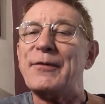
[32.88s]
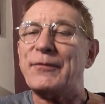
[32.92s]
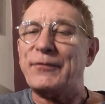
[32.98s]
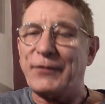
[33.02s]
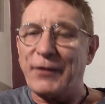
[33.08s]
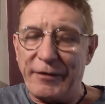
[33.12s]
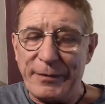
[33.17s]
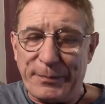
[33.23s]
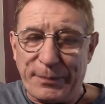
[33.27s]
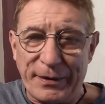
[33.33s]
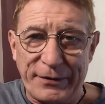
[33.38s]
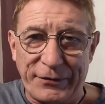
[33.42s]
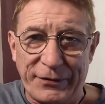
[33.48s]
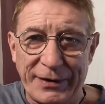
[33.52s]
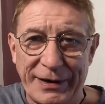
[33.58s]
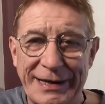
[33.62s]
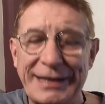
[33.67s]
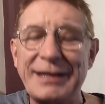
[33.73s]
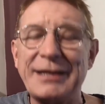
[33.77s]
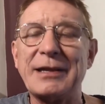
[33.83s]
Very
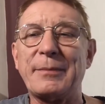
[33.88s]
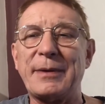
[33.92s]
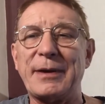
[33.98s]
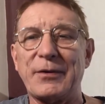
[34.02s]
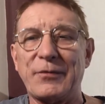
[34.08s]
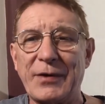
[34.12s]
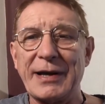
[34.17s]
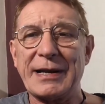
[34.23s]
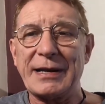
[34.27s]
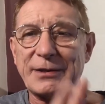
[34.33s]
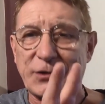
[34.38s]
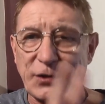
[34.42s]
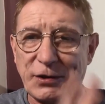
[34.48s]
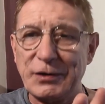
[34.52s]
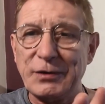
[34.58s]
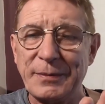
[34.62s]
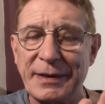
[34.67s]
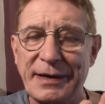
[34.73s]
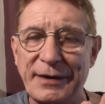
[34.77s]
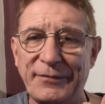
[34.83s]
briefly, there'll be a regular
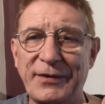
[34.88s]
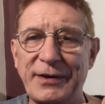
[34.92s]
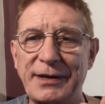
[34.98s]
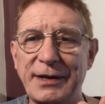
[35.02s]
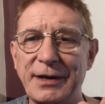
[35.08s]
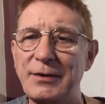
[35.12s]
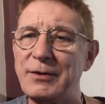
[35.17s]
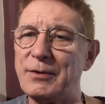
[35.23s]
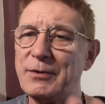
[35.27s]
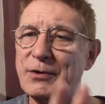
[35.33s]
2-minute video,